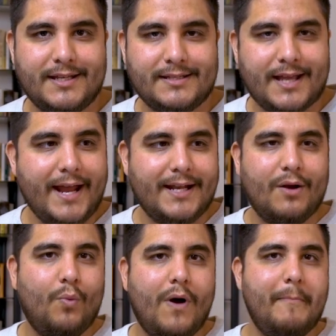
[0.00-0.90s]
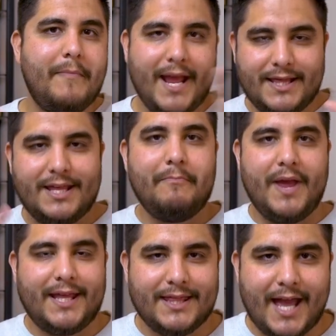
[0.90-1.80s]
Deciding what made them
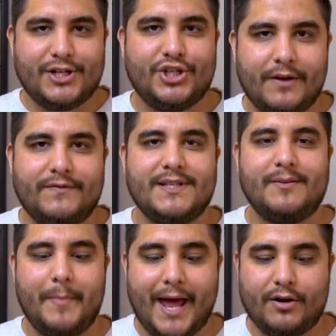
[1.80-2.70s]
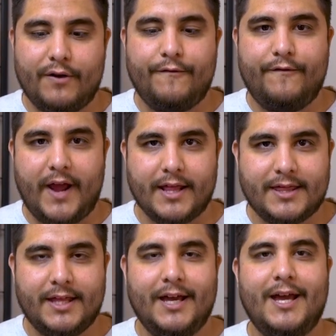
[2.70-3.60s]
make that shift is a matter of
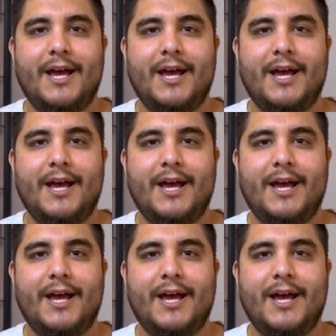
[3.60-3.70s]
faith.